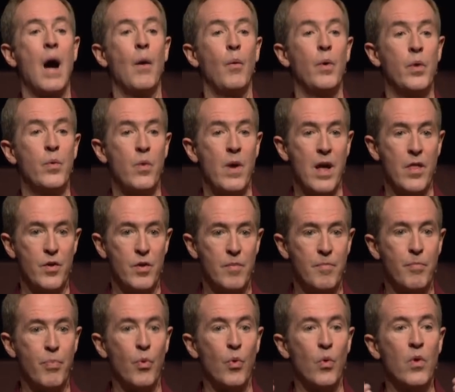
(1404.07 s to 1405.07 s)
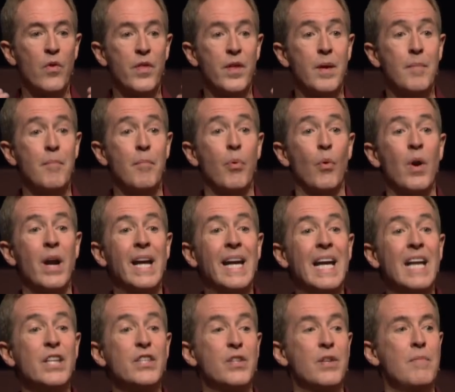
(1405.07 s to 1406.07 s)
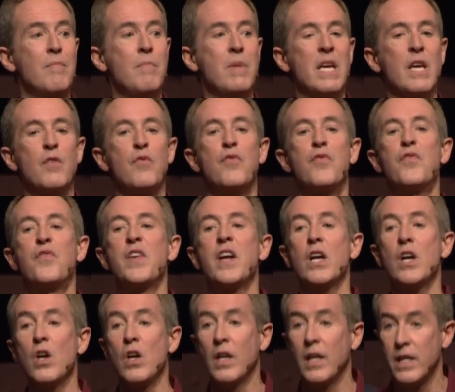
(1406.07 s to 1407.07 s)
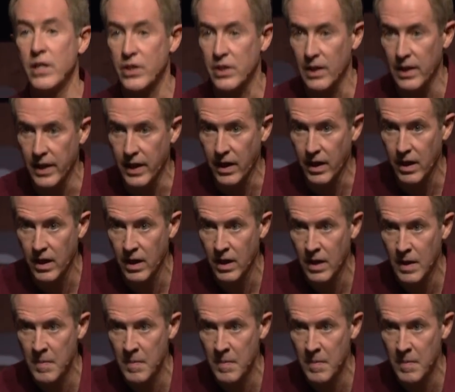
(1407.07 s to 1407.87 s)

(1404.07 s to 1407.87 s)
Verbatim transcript: I would rather them bring it to me fearlessly